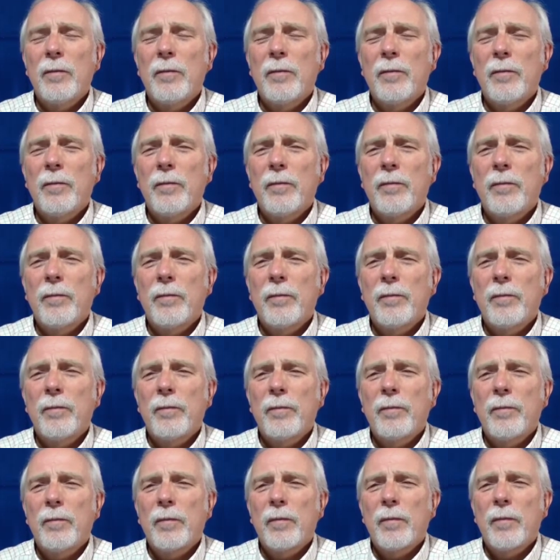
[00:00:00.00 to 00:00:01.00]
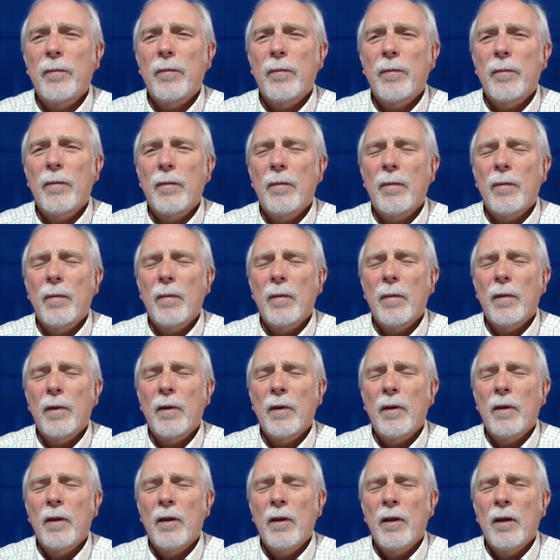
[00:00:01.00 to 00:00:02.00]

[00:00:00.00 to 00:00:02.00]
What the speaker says: No one is speaking in this clip.